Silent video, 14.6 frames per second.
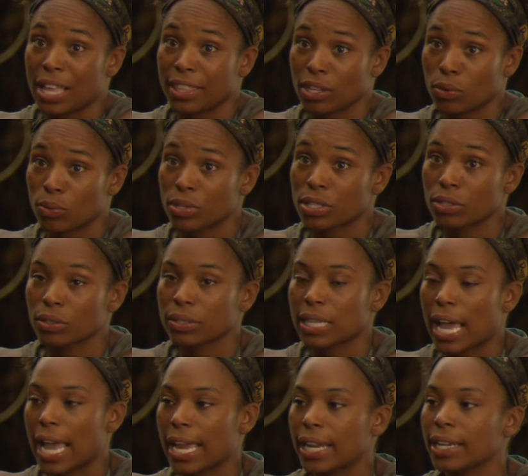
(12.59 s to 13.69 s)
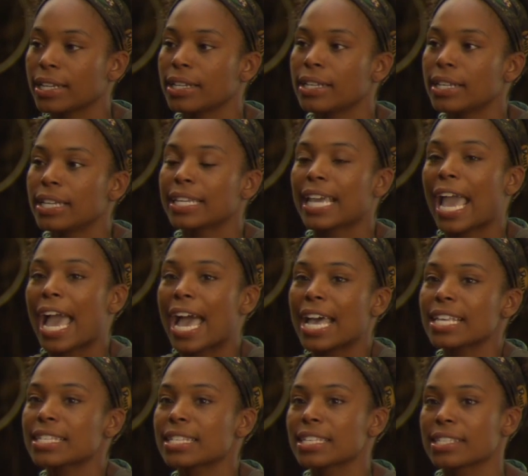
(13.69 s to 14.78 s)
I think we're still tight.
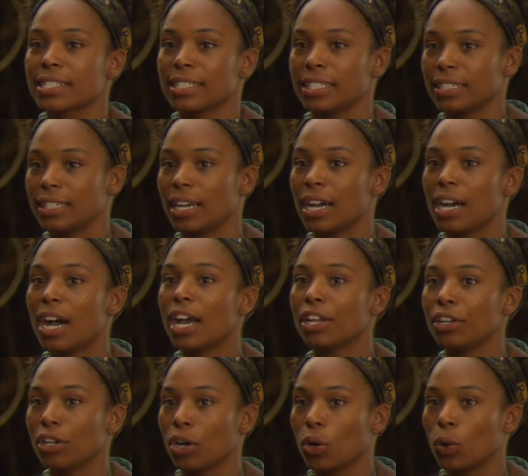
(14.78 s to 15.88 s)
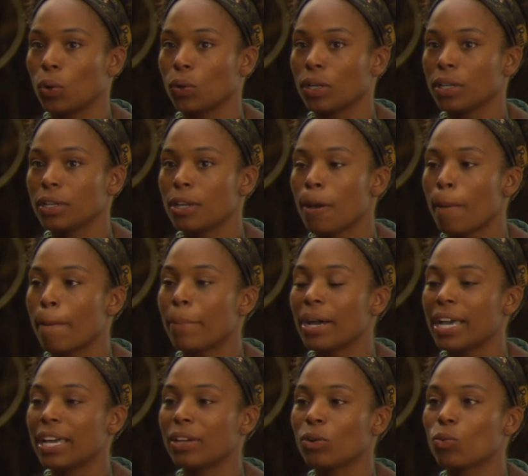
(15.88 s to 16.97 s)
Kass is the unknown.
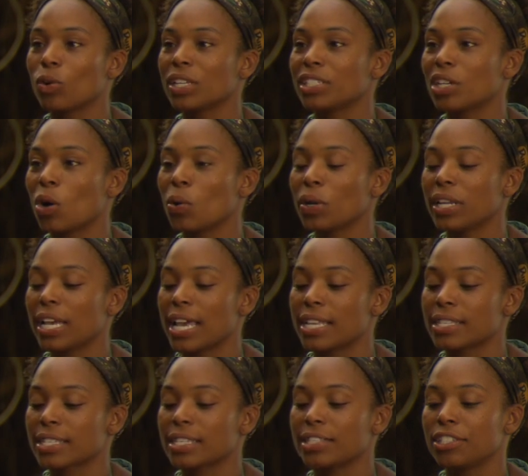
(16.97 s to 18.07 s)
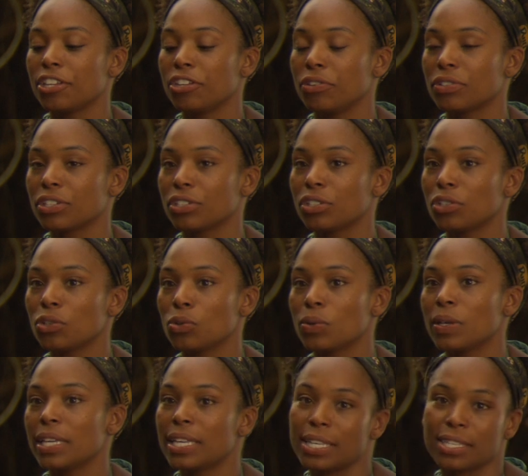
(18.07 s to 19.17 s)
But what Tony has continued to do
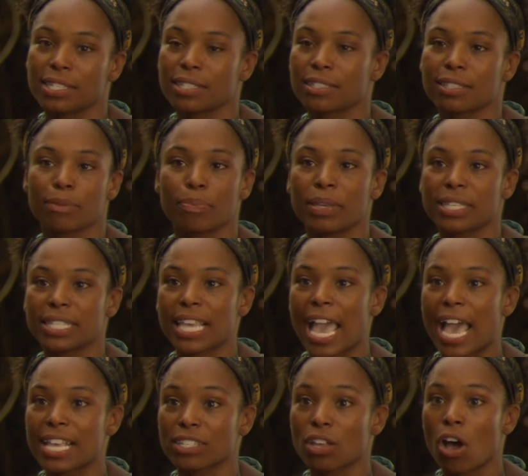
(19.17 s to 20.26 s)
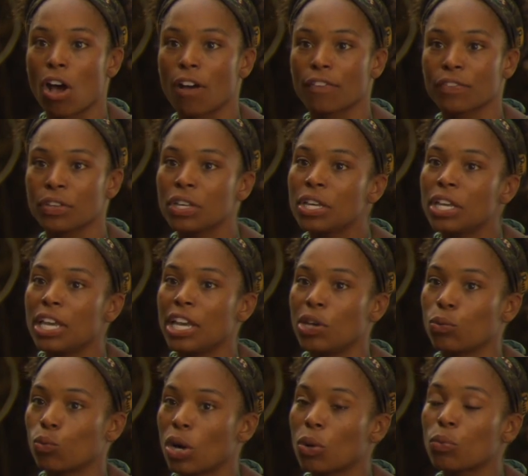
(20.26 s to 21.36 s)
is to piss Kass off.
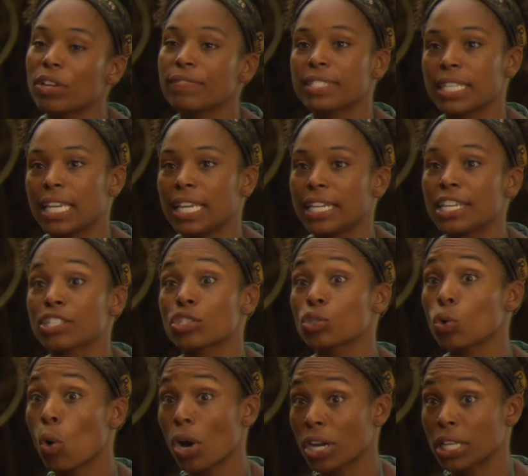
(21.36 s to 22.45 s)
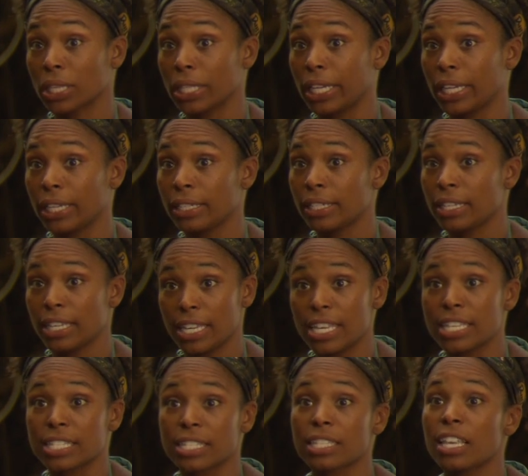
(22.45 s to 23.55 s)
And what we've seen historically
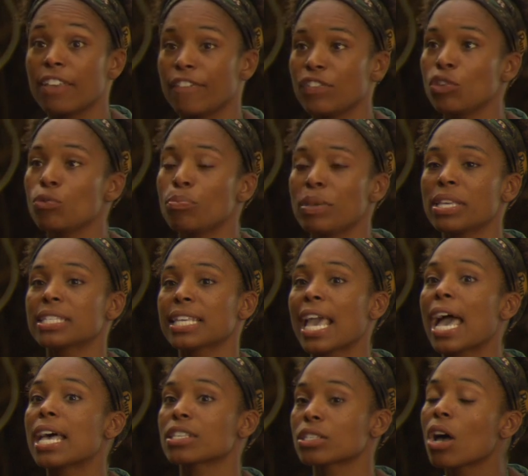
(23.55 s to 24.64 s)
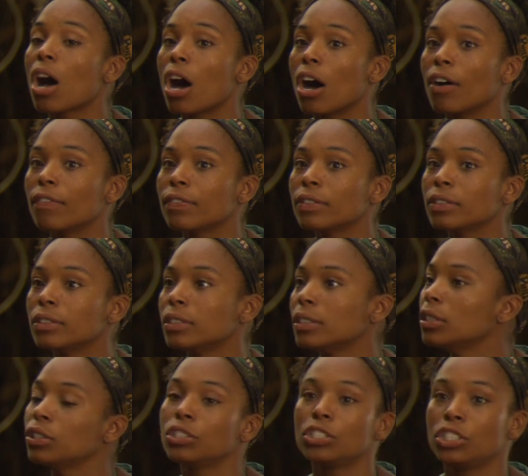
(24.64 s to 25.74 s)
is if you piss Kass off,
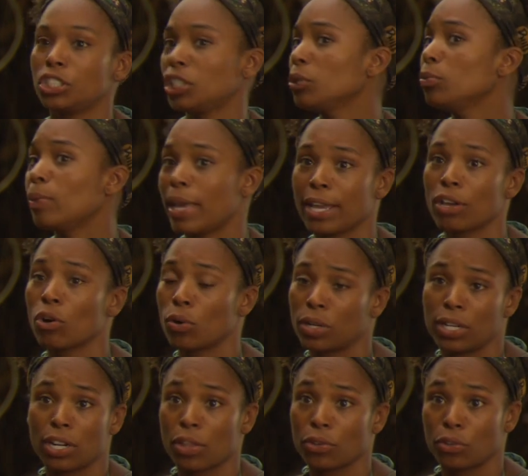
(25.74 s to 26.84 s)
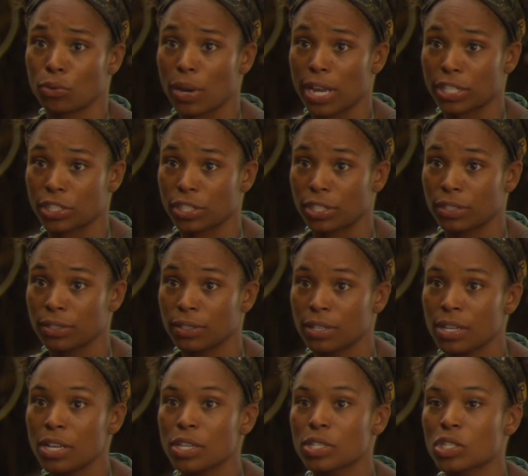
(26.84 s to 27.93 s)
she may go in another direction.
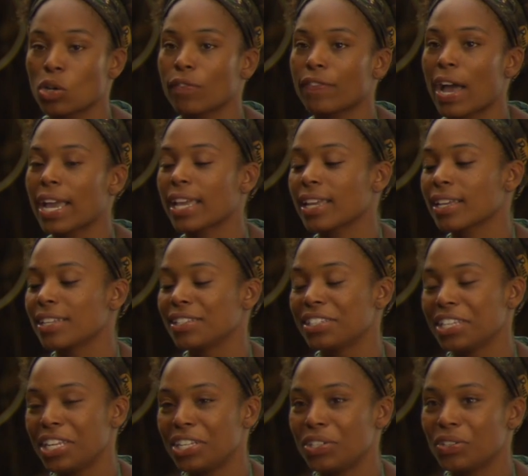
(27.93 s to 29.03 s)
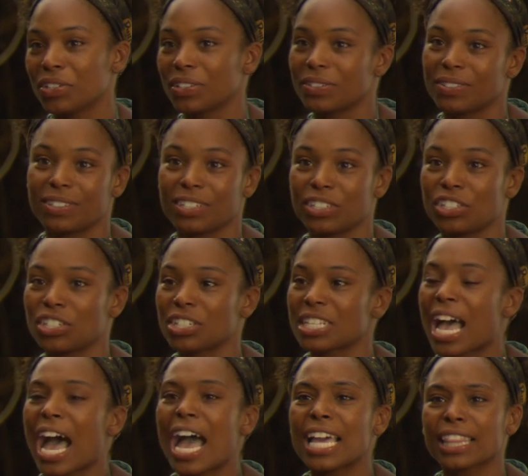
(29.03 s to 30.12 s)
So if I can continue to just
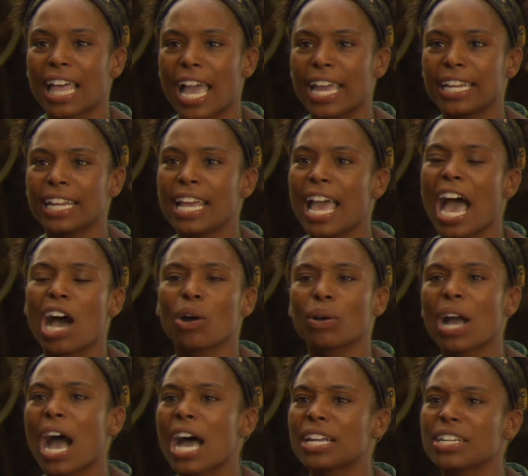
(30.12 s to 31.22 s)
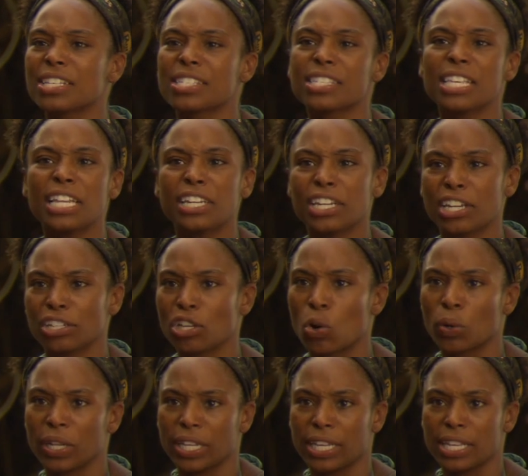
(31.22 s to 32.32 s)
highlight how condescending
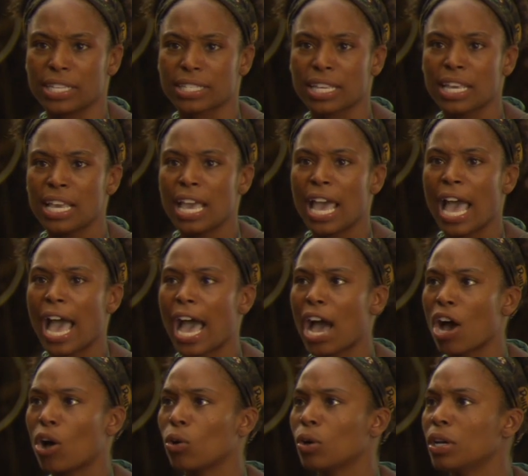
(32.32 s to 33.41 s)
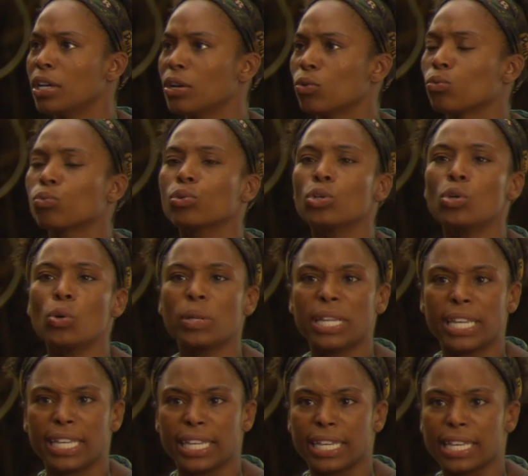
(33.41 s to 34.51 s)
Tony is, how rude
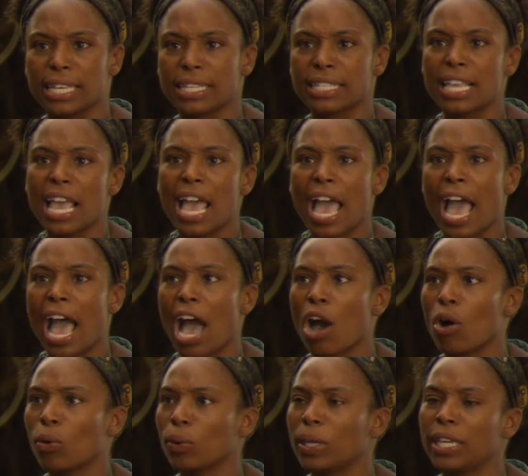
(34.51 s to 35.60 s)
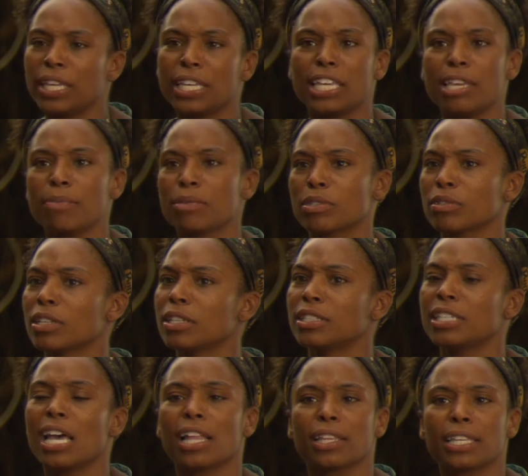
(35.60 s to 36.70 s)
he is, how he keeps
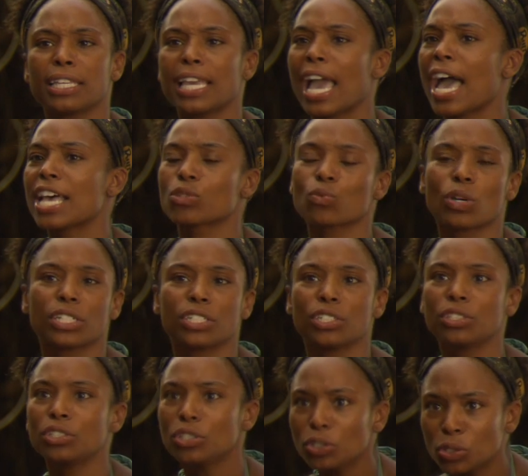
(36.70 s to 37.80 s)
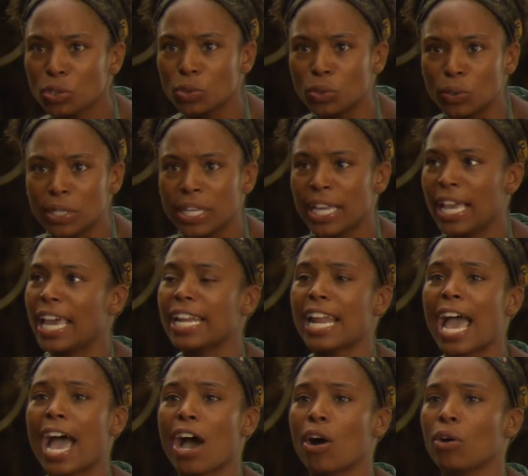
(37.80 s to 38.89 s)
telling Kass what to do, and
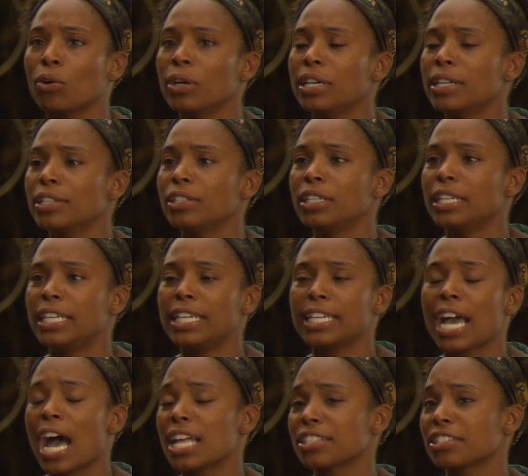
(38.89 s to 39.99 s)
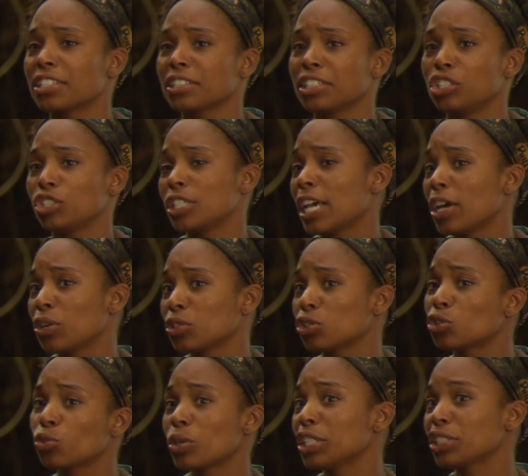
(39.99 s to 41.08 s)
how he constantly tells
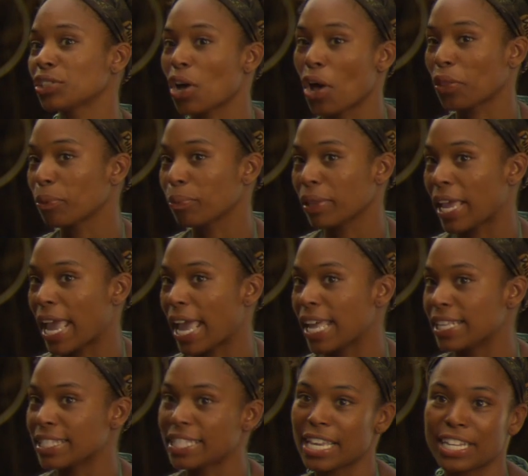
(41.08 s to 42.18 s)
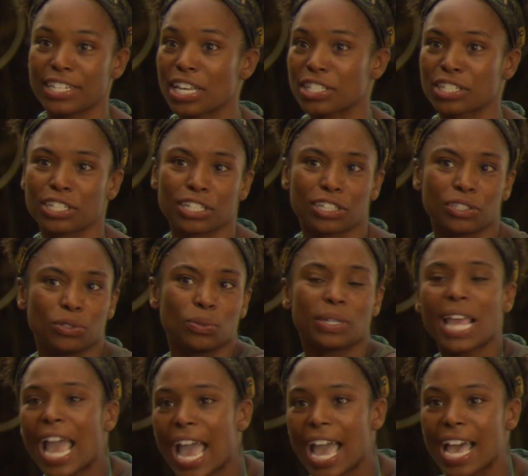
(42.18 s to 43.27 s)
Trish all the plans and doesn't include
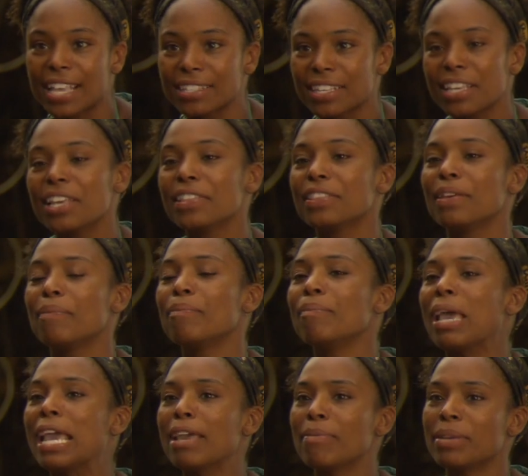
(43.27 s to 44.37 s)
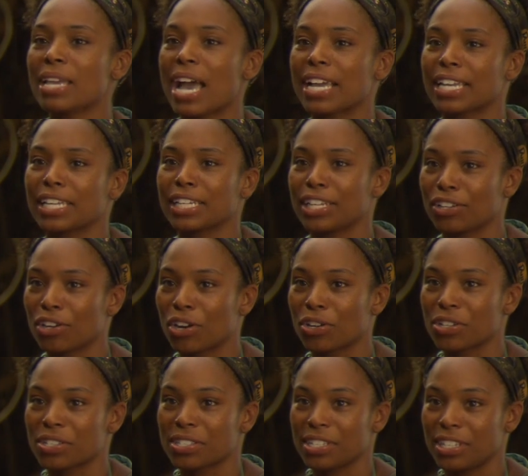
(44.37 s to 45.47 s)
Kass, then maybe I can get her
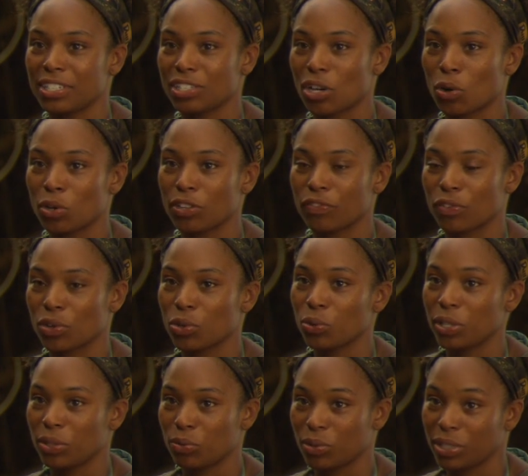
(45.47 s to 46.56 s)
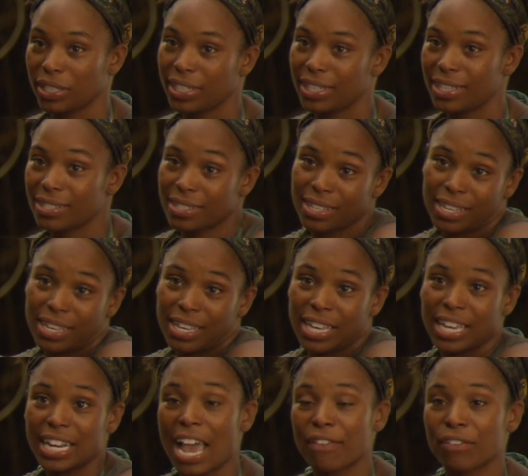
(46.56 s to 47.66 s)
to see Tony for who he really is
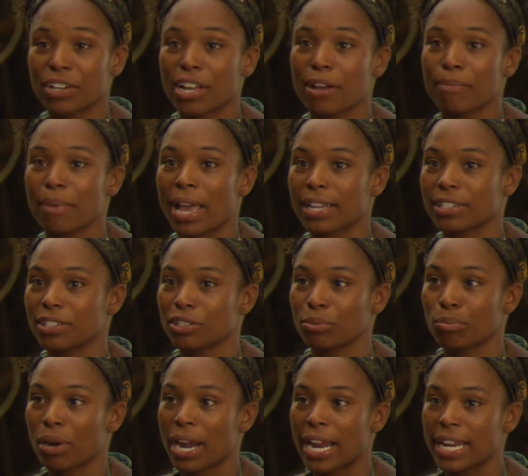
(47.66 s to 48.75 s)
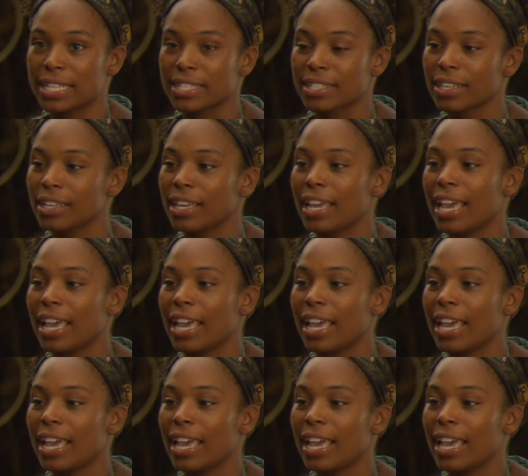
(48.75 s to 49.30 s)
and have her come back to the brains.